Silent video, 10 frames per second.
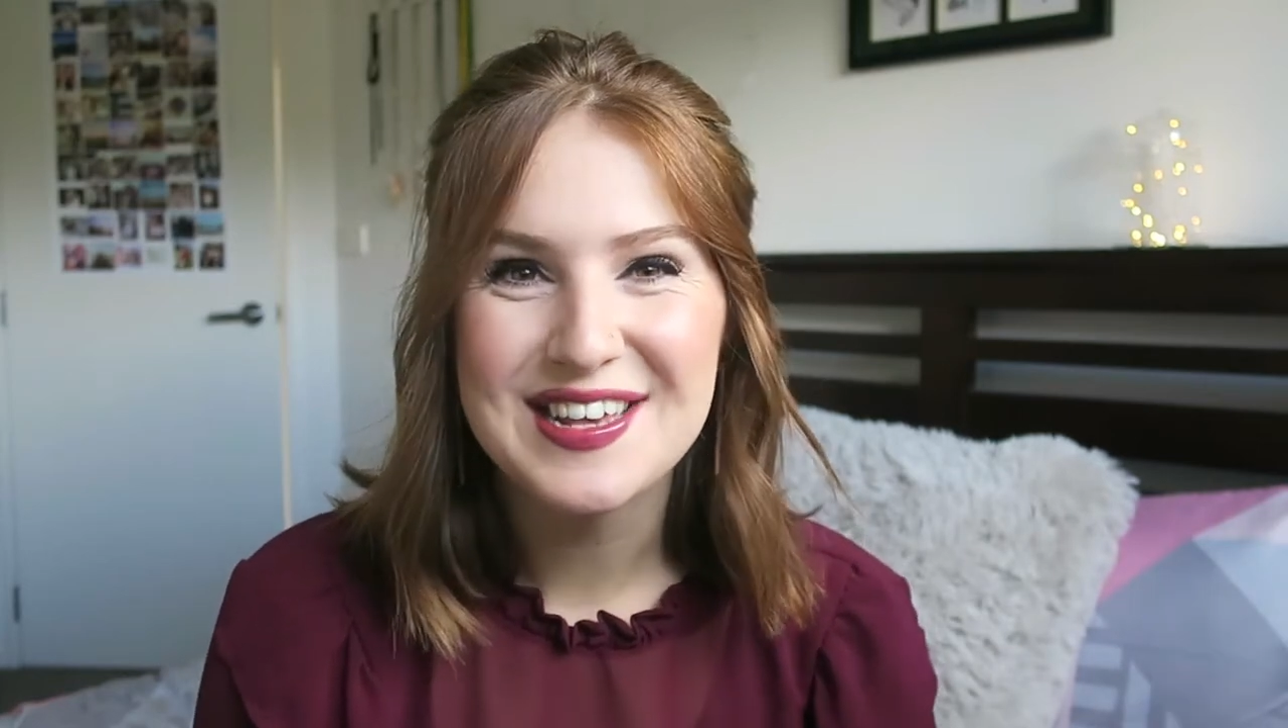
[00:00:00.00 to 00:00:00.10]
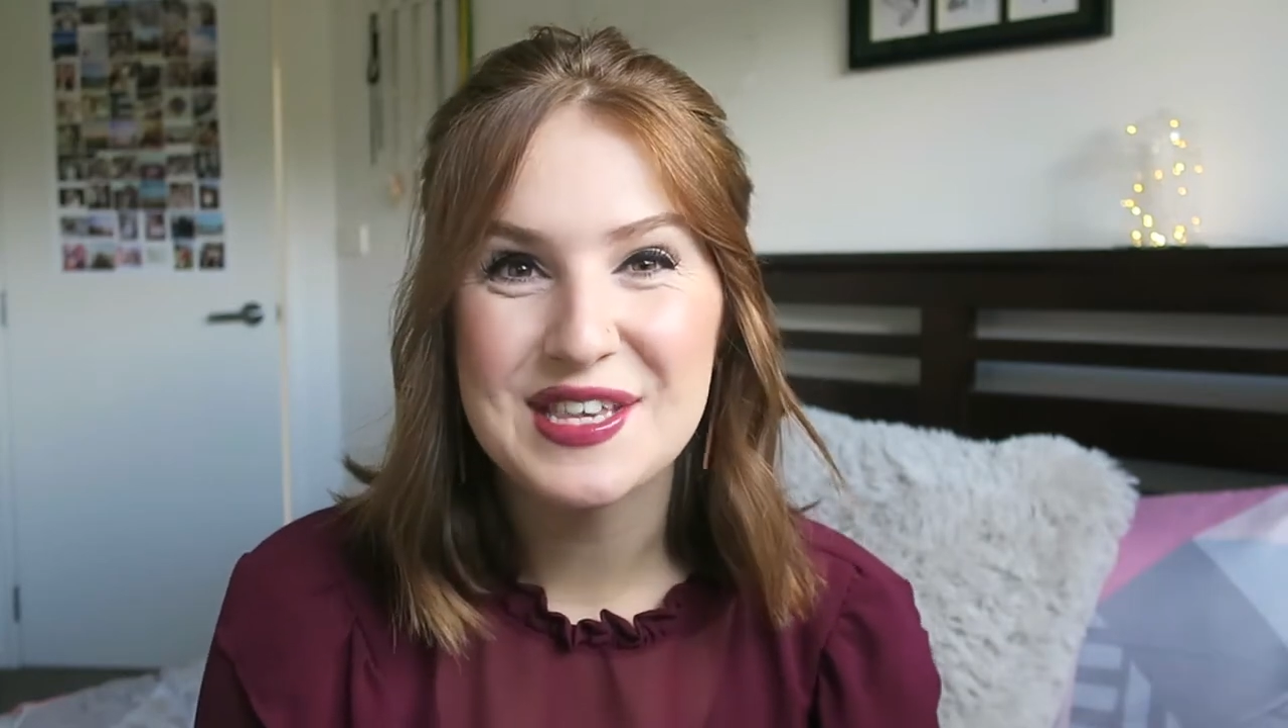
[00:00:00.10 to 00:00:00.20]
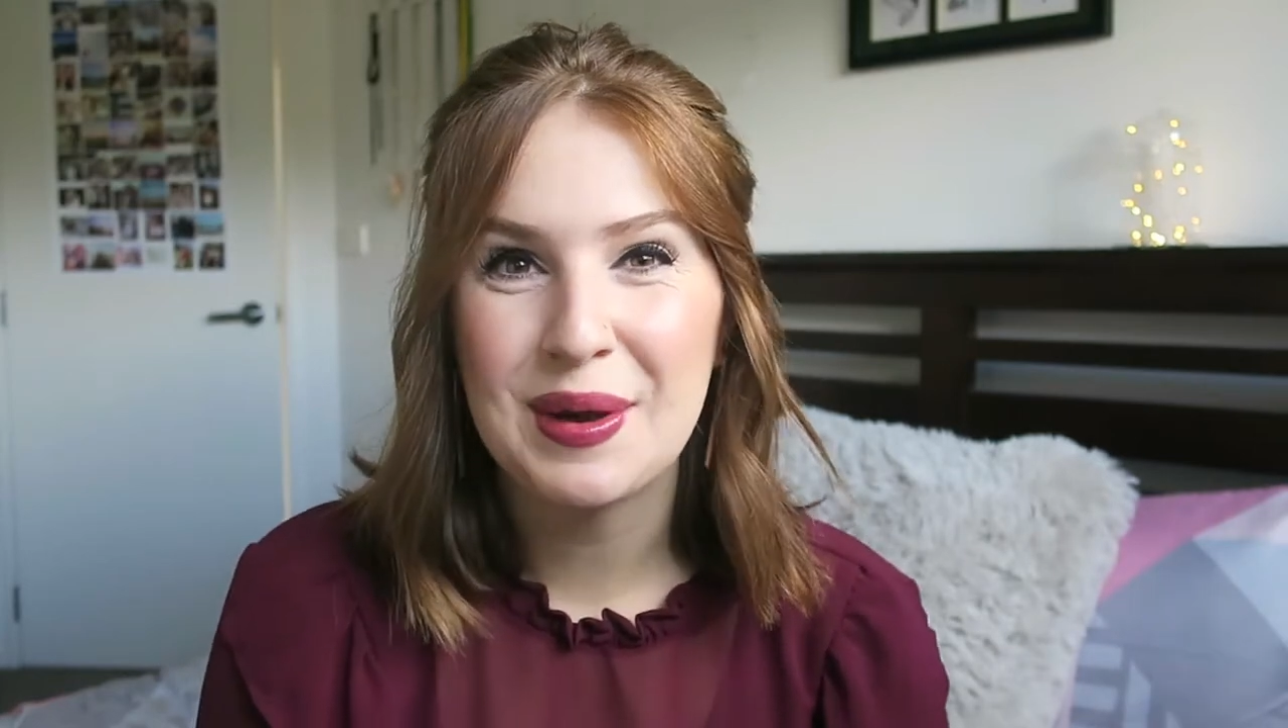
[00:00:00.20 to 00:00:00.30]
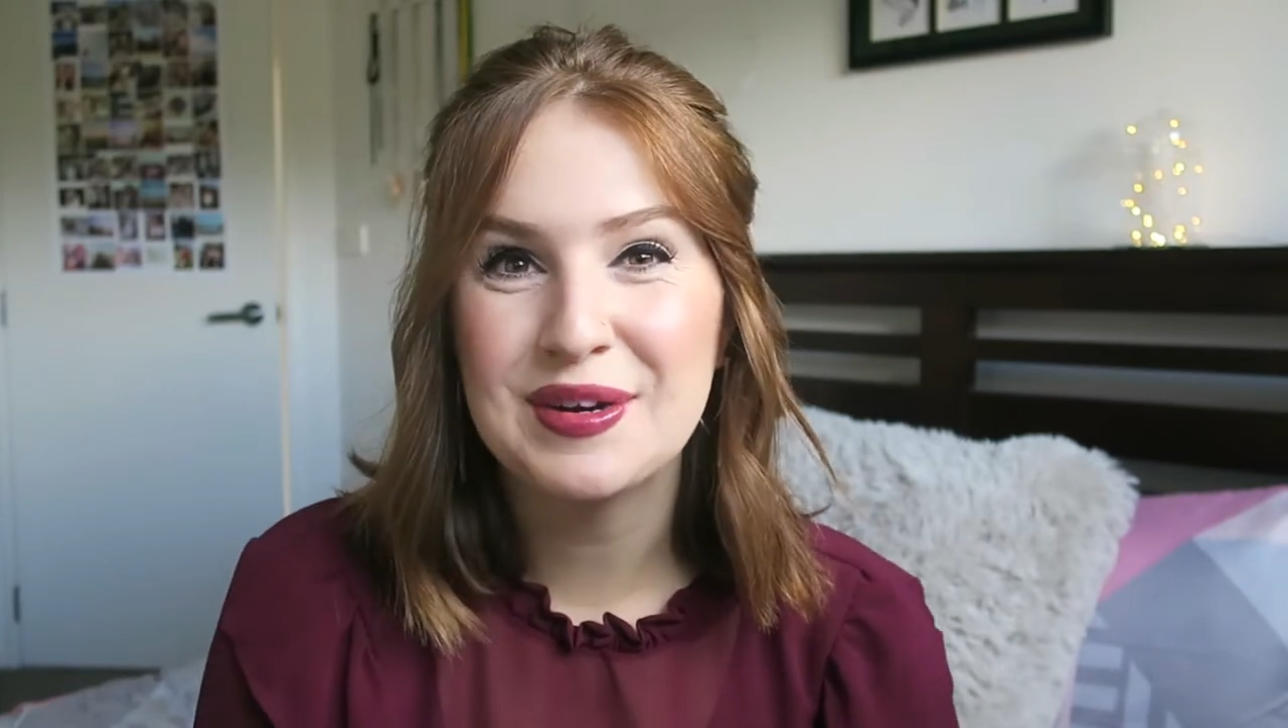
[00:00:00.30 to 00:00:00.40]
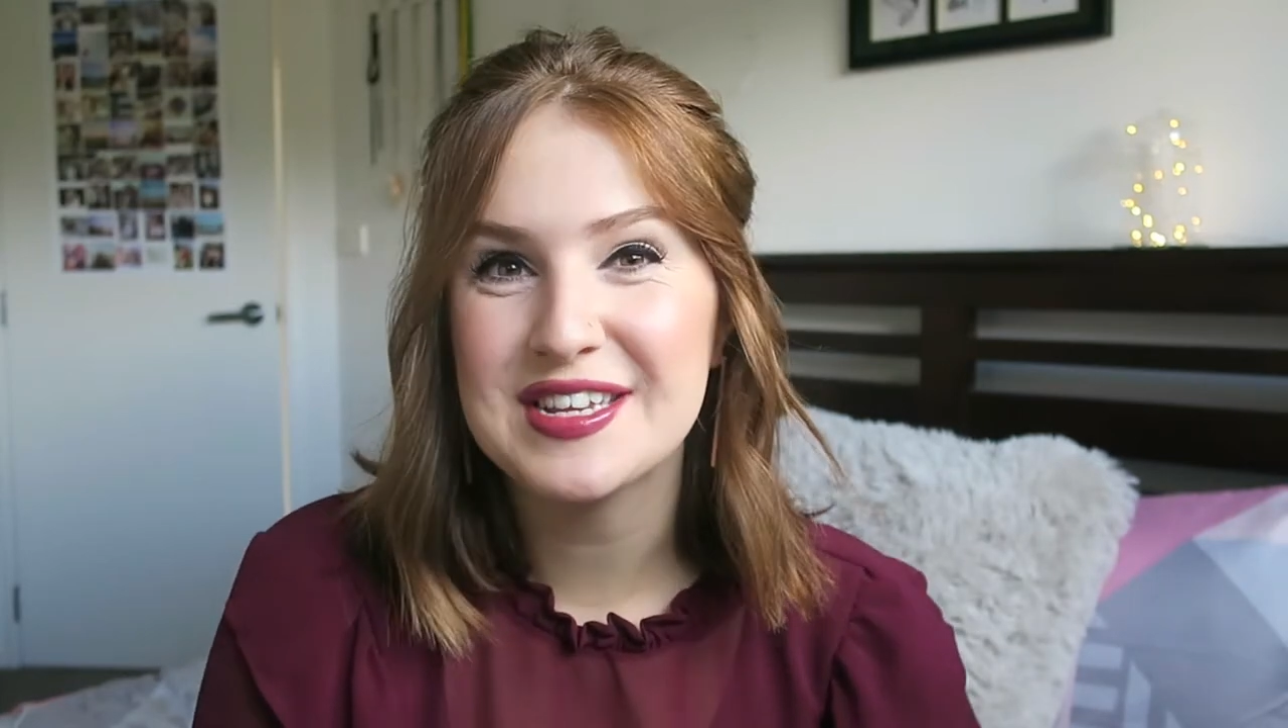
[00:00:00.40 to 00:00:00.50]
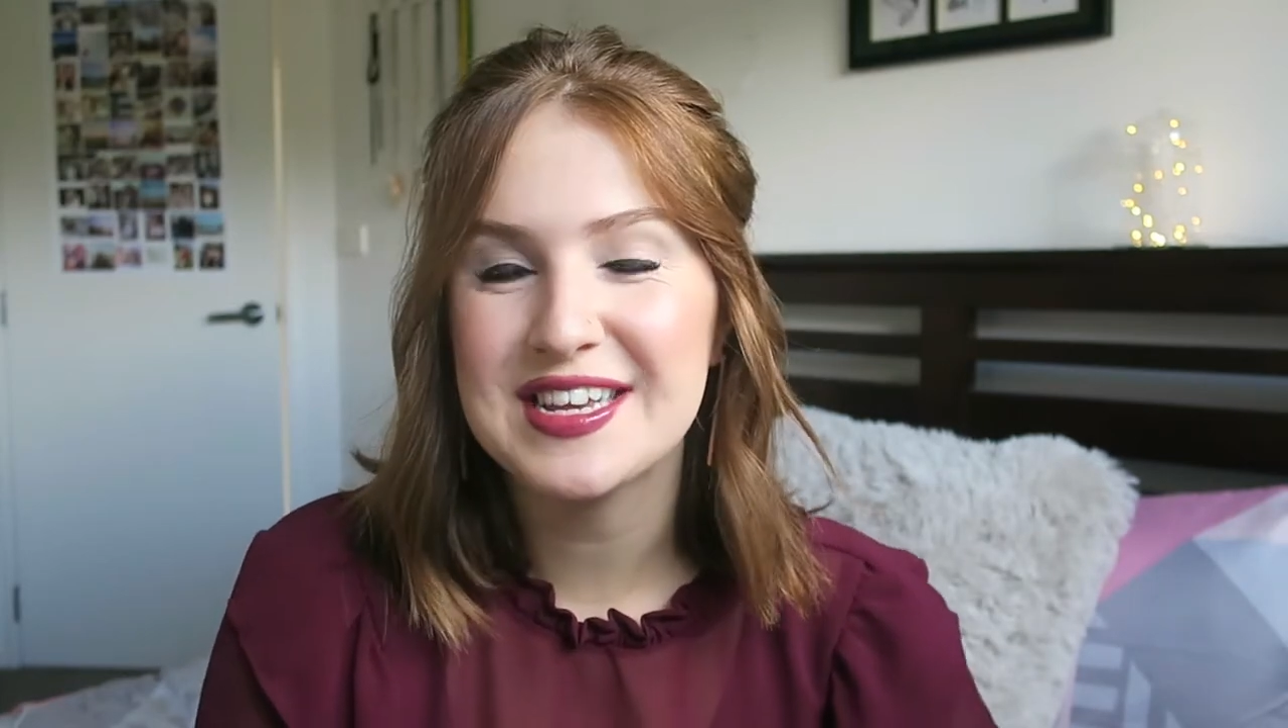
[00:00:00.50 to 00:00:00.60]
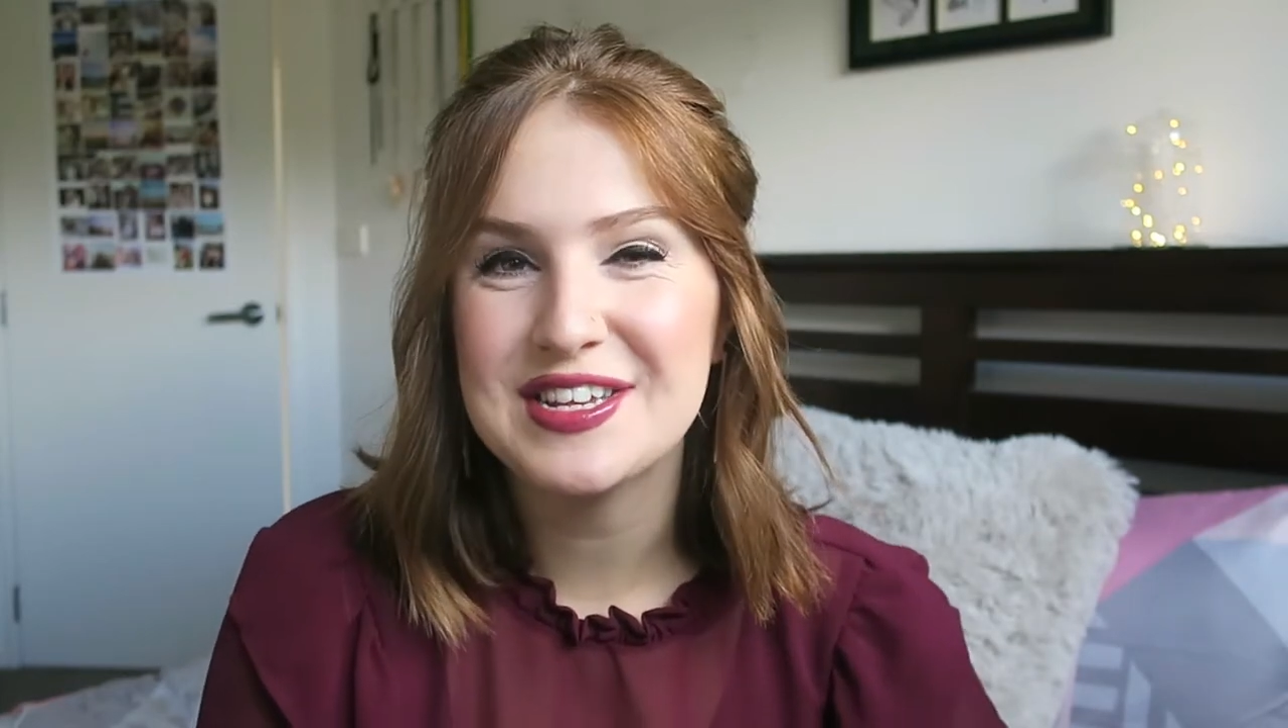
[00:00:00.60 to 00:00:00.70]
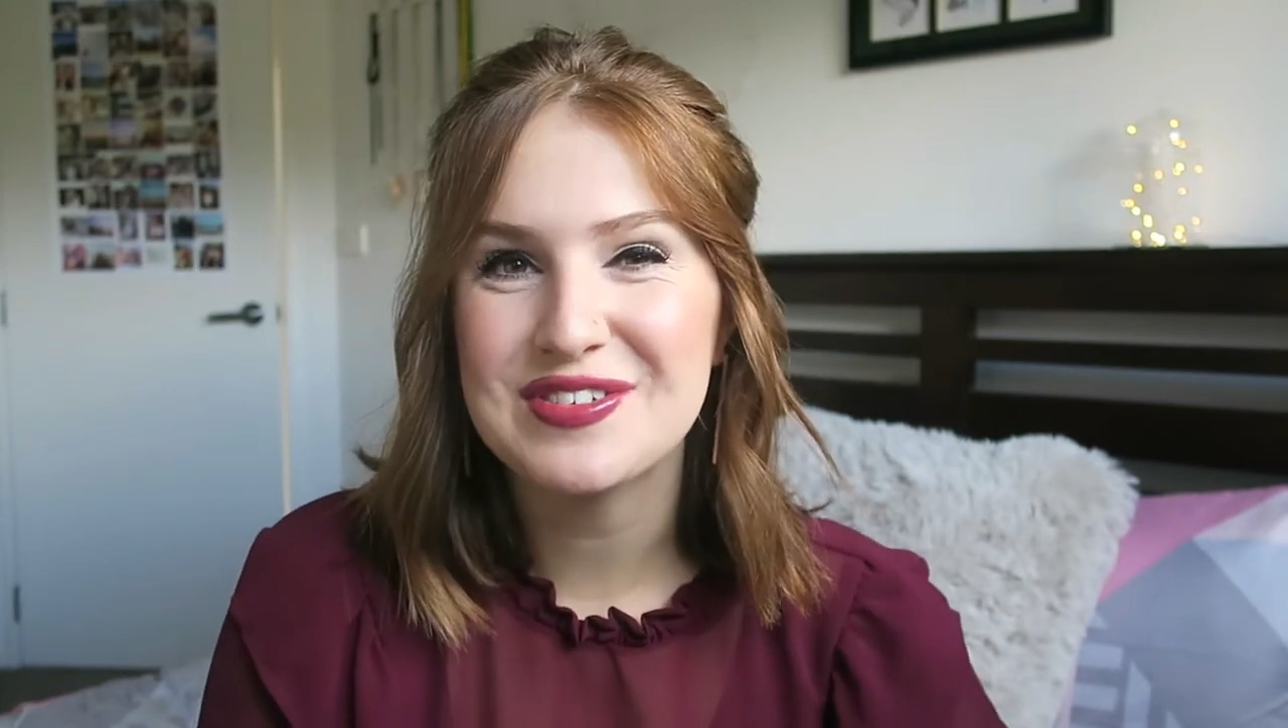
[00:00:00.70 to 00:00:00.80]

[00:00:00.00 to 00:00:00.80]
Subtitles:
So I'll just get